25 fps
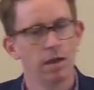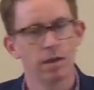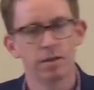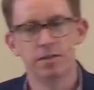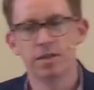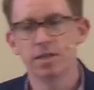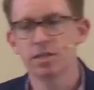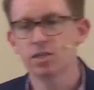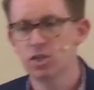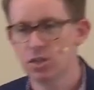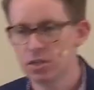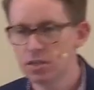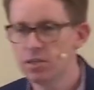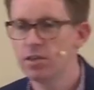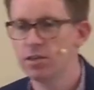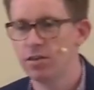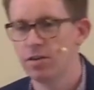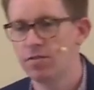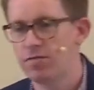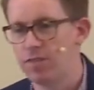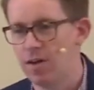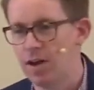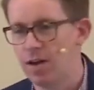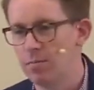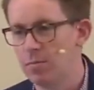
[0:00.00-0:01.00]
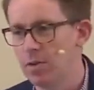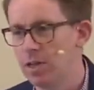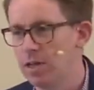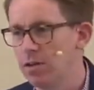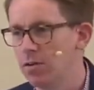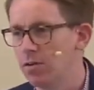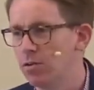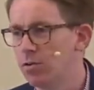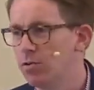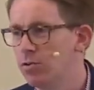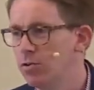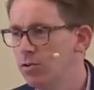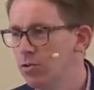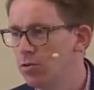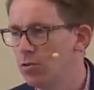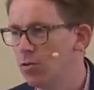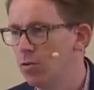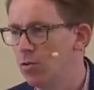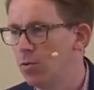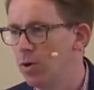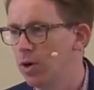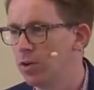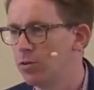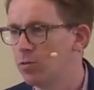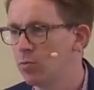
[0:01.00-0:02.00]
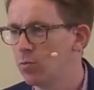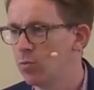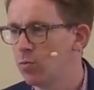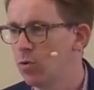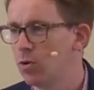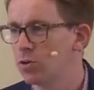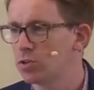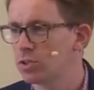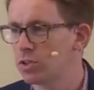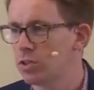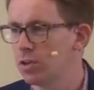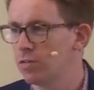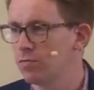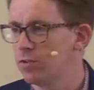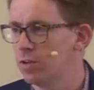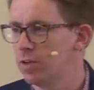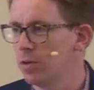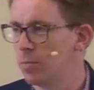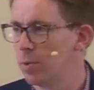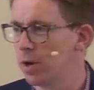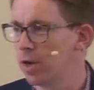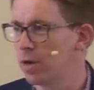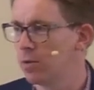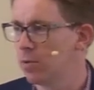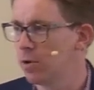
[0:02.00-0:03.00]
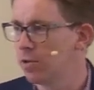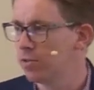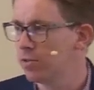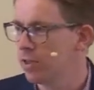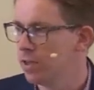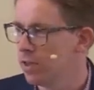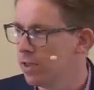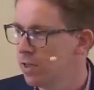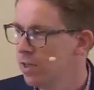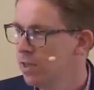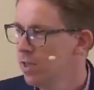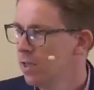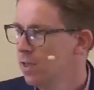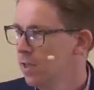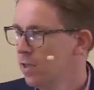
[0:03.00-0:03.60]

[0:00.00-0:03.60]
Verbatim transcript: In addition to your family or who you go with, what stuff do you bring with you?